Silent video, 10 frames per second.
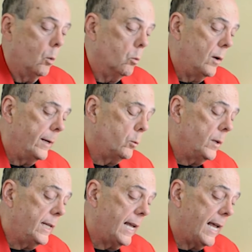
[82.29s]
when
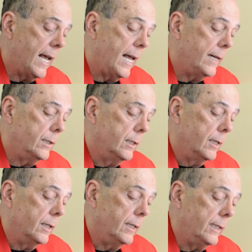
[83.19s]
we had
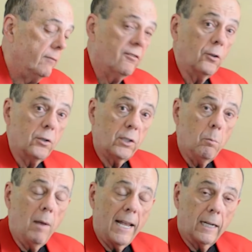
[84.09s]
the
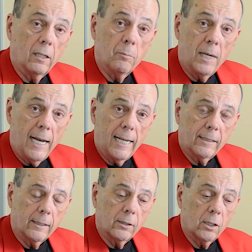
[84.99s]
First Battle of
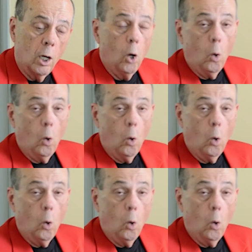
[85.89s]
Manassas